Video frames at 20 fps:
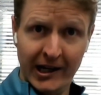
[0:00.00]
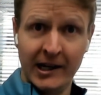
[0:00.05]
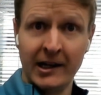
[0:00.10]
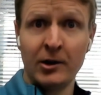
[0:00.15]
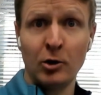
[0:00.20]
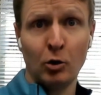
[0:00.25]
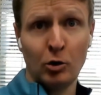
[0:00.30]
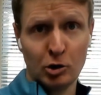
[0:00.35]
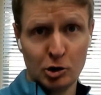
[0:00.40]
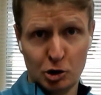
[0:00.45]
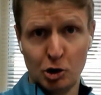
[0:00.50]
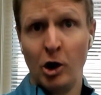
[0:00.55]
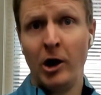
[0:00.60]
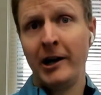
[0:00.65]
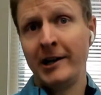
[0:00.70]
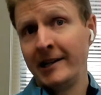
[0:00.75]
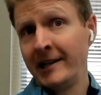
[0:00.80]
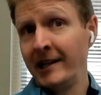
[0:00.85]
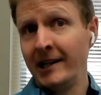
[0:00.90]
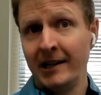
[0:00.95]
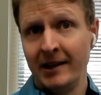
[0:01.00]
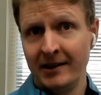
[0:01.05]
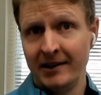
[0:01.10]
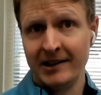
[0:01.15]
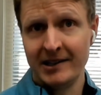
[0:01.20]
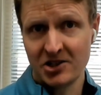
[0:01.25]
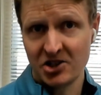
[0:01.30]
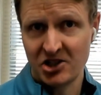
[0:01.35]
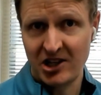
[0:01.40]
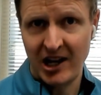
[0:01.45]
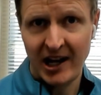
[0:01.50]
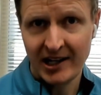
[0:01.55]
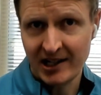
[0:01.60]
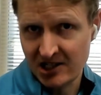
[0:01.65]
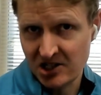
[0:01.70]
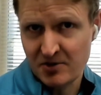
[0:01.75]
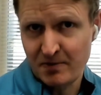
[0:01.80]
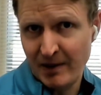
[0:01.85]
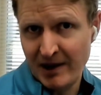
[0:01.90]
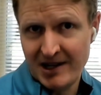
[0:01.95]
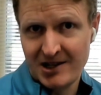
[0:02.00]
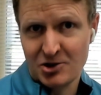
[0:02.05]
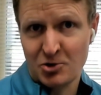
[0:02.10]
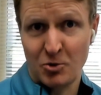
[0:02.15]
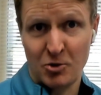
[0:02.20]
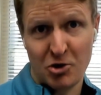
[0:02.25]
in or trying to get into the aesthetic space,